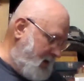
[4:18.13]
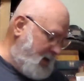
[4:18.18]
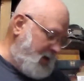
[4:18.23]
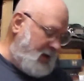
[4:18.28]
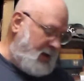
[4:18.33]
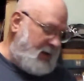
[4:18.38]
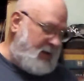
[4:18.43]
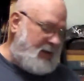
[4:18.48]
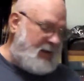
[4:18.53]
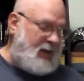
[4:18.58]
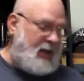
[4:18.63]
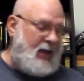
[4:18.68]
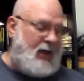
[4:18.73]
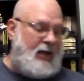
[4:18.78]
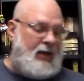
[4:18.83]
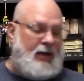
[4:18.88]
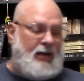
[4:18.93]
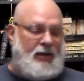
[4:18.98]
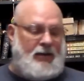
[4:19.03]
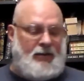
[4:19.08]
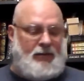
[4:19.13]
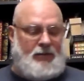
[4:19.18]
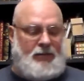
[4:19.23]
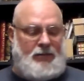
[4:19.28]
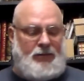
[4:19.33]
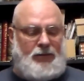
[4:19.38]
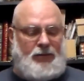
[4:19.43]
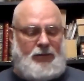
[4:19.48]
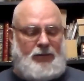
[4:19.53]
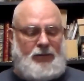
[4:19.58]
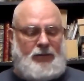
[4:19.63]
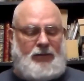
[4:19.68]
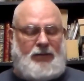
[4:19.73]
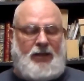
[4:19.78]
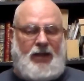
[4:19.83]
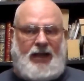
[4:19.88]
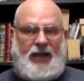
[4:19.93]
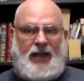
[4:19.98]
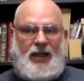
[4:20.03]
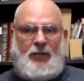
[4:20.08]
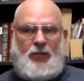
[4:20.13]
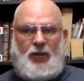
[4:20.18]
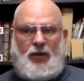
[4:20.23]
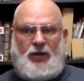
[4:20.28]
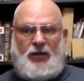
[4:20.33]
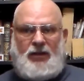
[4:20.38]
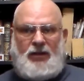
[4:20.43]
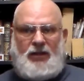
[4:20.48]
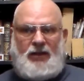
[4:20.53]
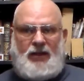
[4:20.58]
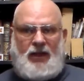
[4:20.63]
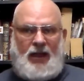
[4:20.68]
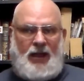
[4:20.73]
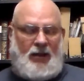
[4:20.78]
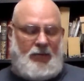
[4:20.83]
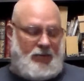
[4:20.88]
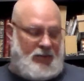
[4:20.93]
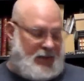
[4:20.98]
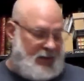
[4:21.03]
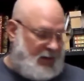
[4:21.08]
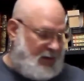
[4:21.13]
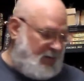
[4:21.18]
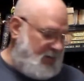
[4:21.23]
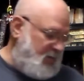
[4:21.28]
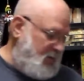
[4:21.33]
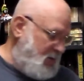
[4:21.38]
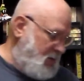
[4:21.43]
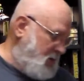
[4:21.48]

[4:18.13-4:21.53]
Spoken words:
It's got a diameter at the top of,